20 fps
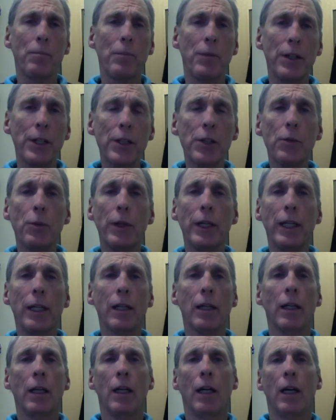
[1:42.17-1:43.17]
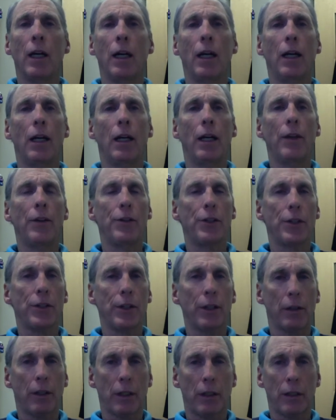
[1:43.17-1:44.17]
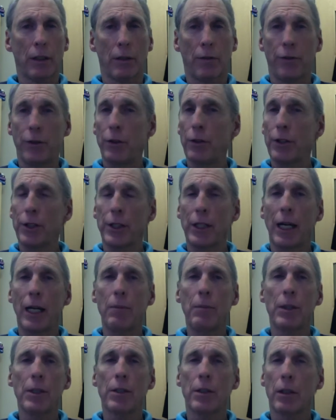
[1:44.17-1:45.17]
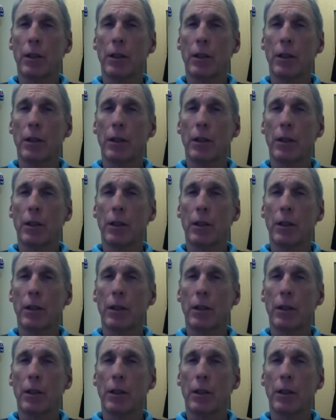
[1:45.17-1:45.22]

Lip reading: This week, just a few assignments.